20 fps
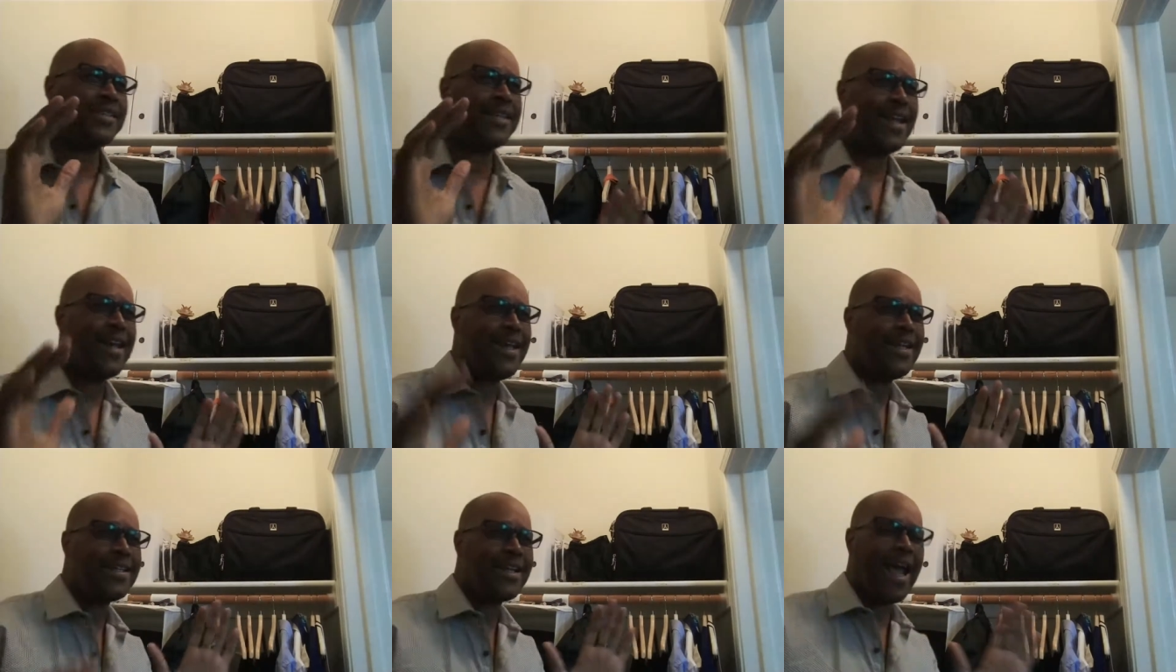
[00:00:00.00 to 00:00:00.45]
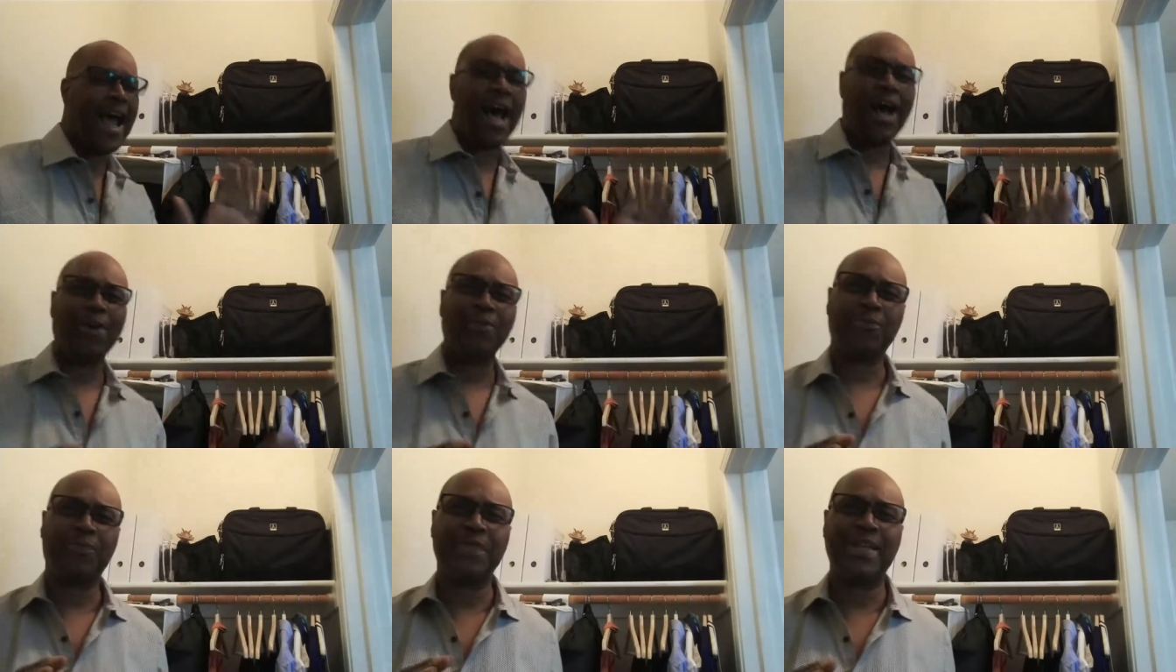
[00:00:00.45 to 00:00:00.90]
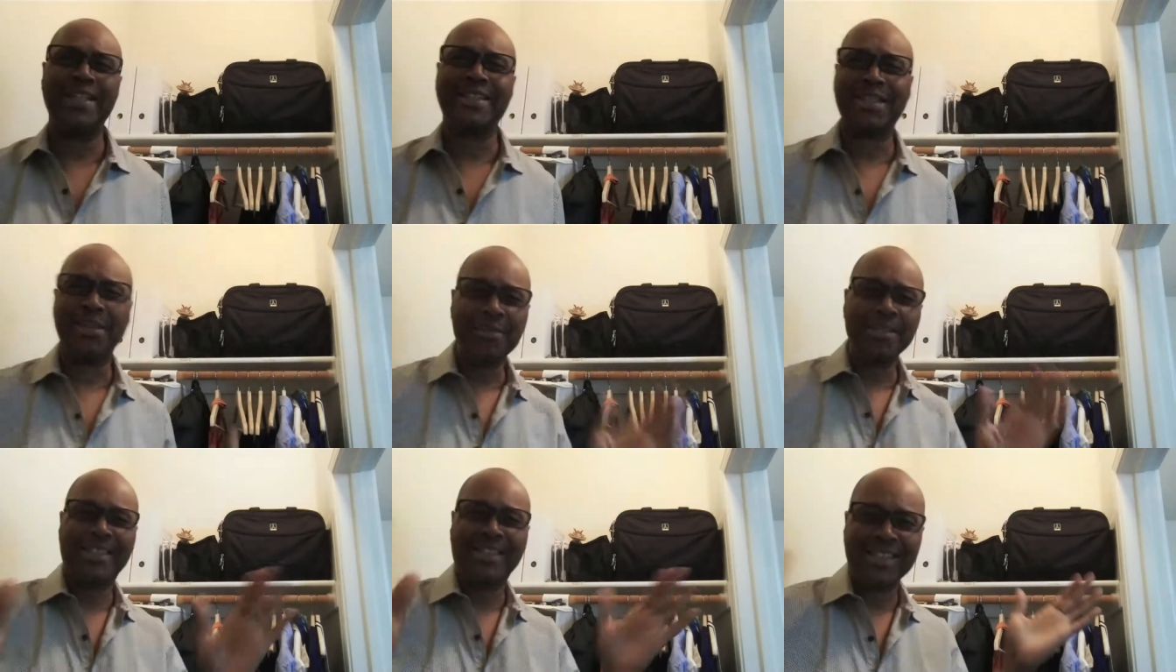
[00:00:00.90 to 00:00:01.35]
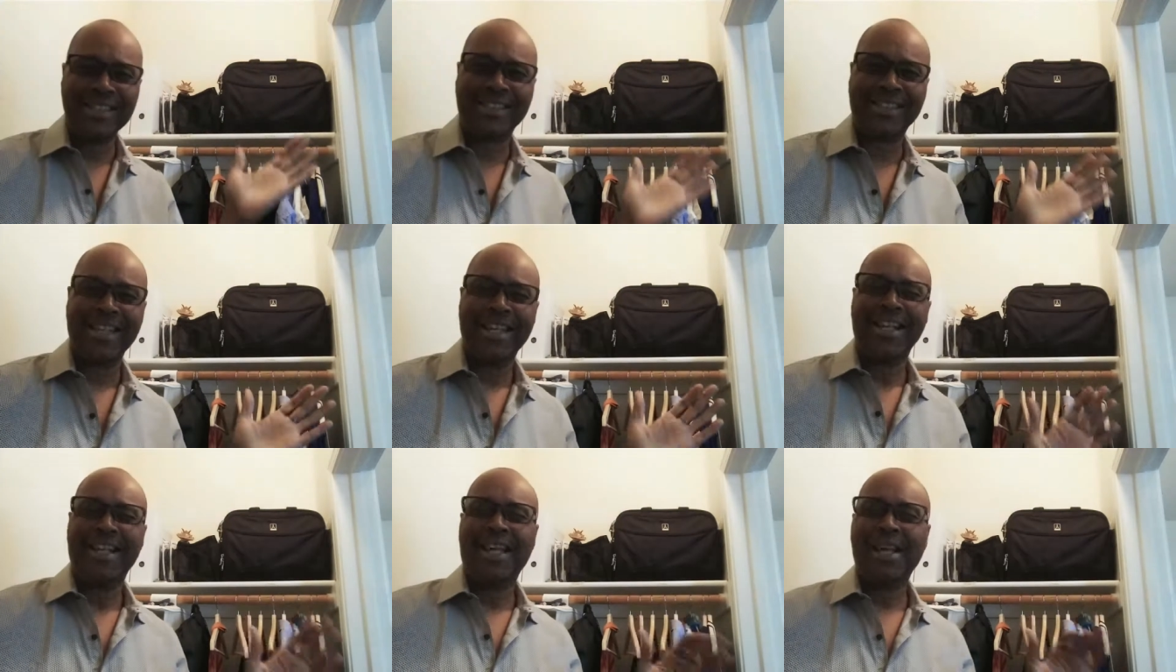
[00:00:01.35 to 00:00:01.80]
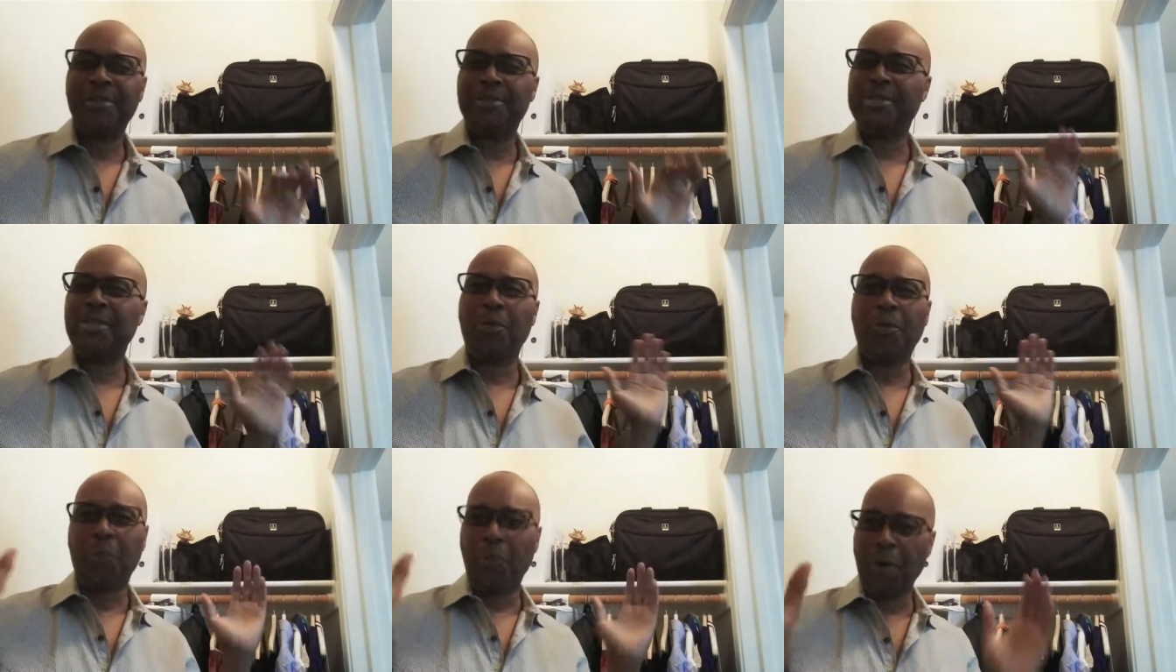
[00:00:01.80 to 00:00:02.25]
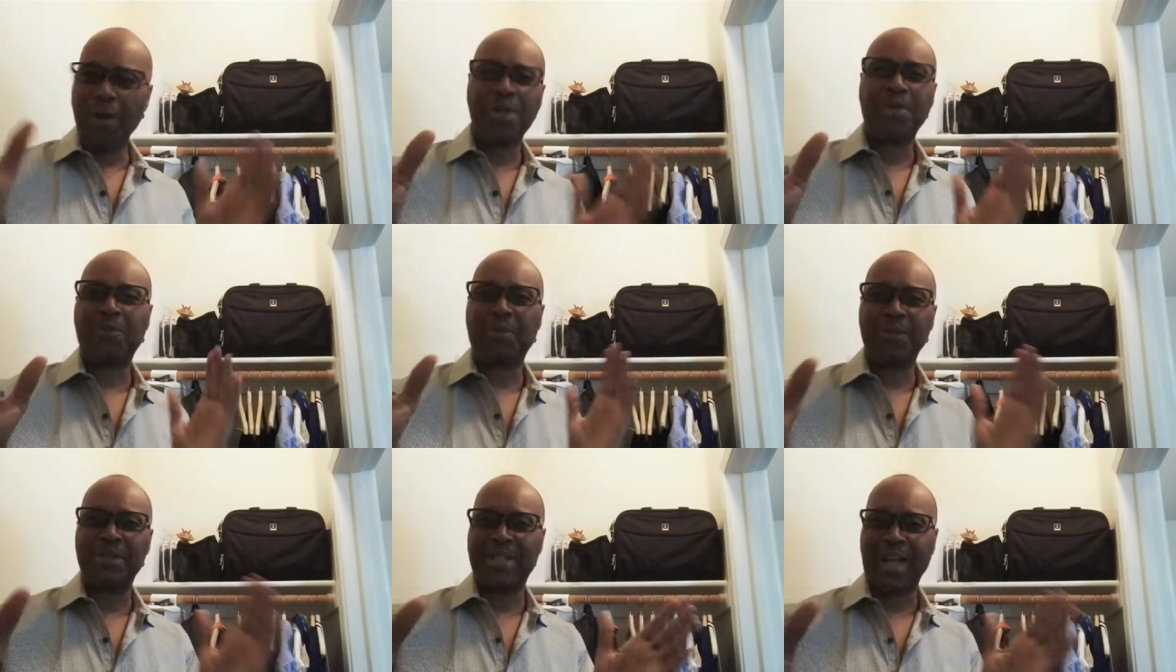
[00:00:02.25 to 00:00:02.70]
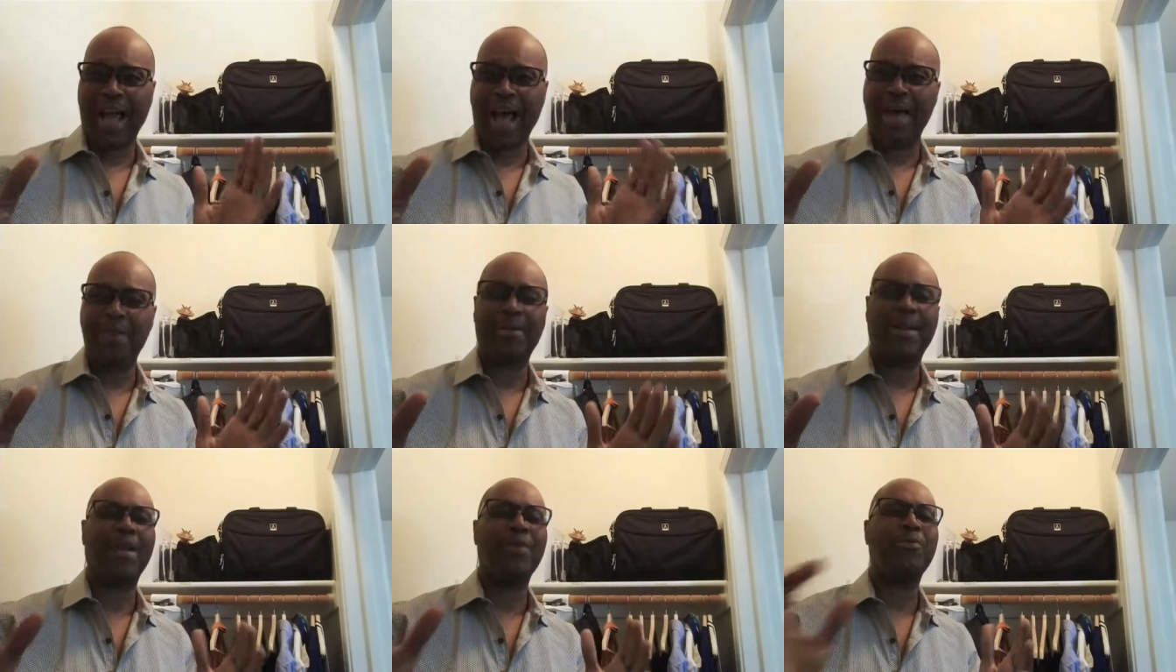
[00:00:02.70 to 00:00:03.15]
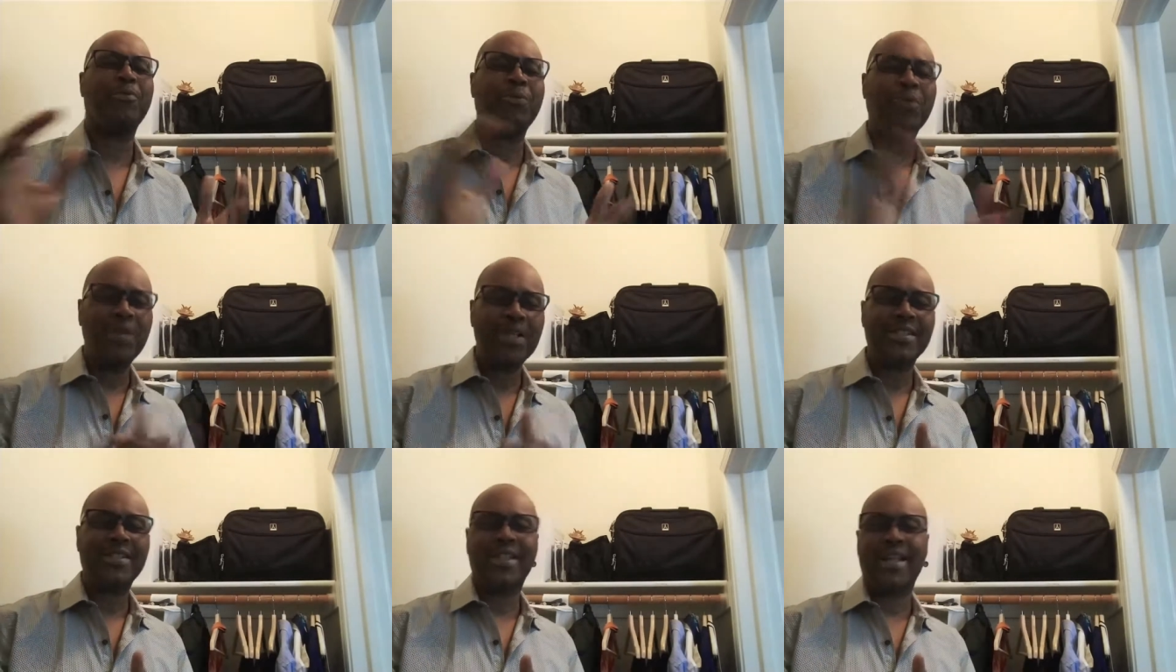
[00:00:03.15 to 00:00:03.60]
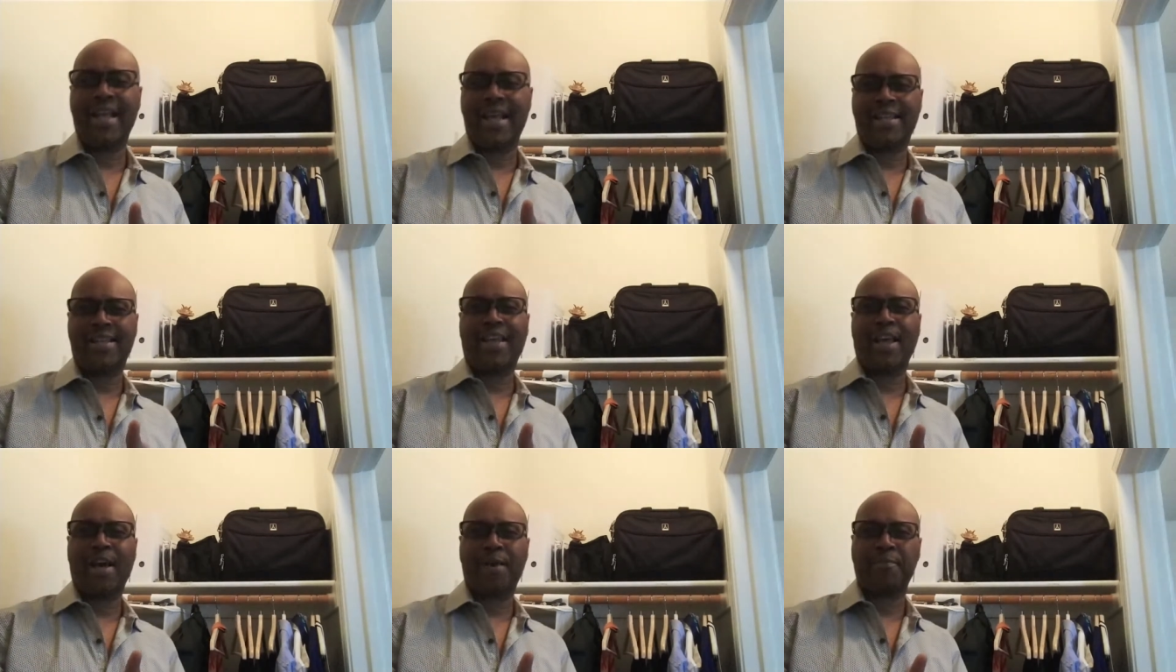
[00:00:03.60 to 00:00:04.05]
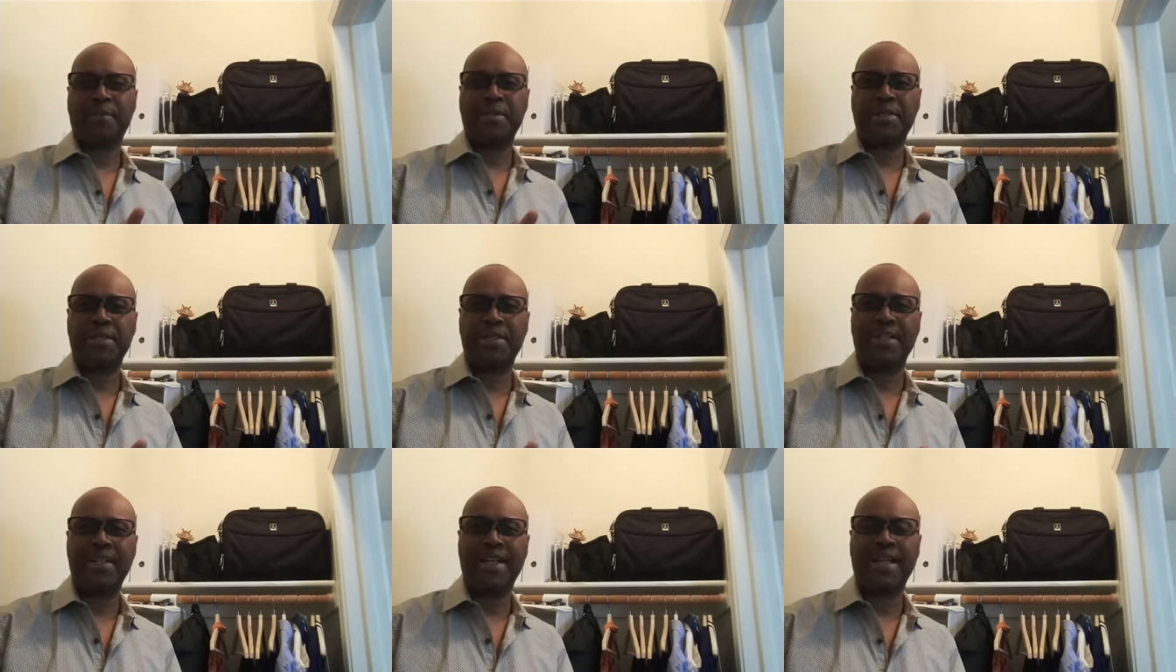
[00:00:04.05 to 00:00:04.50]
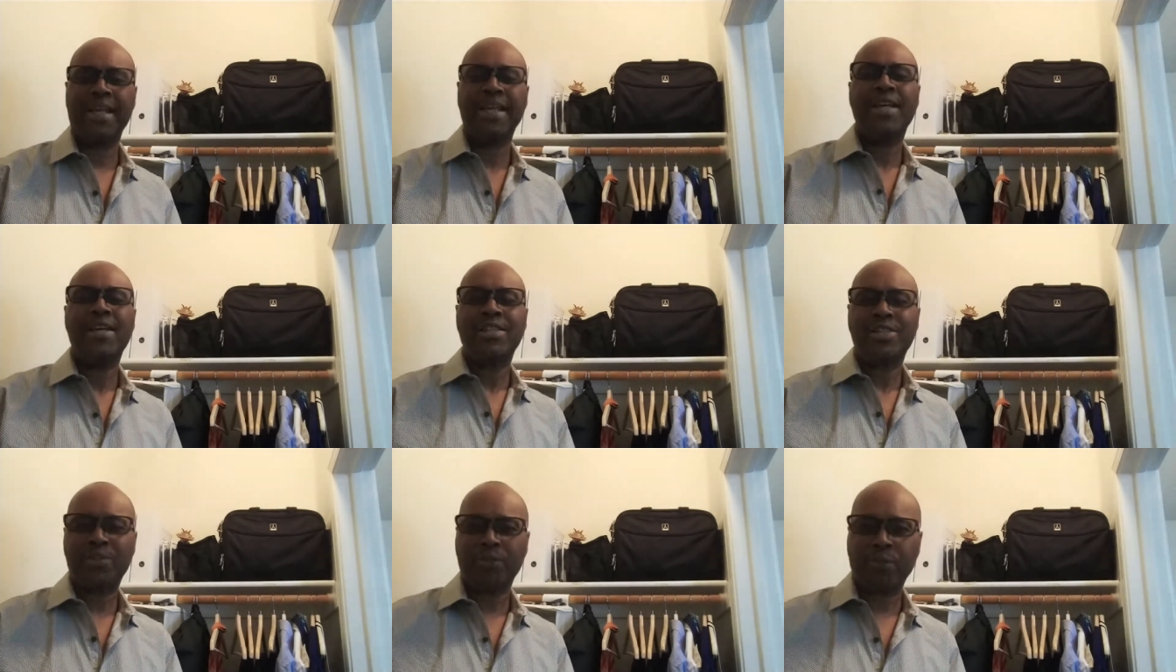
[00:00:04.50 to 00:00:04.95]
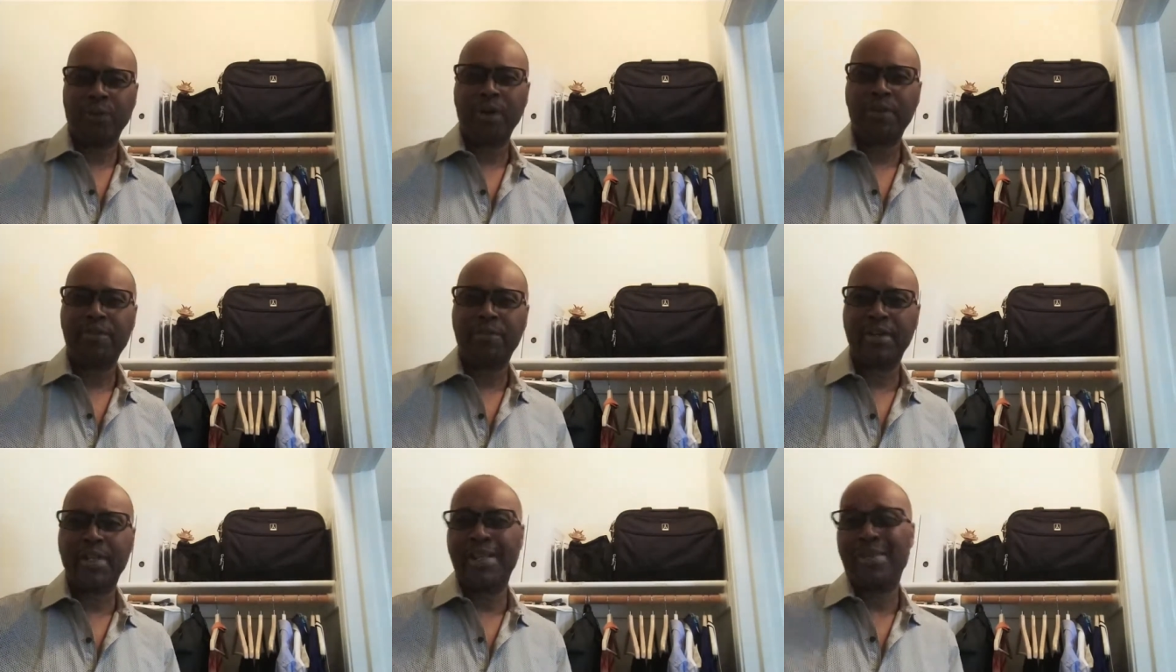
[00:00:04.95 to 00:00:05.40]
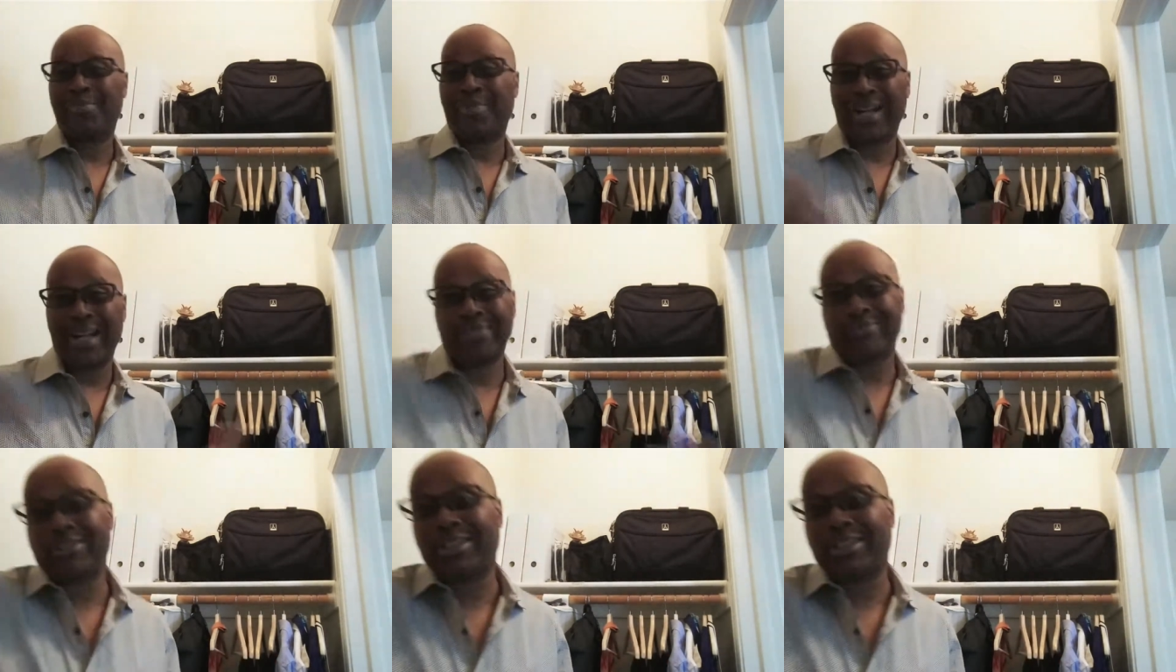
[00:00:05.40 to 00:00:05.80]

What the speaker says: age outfits. It was a wonderful time, and I wish they had the opportunity to work for them, but I was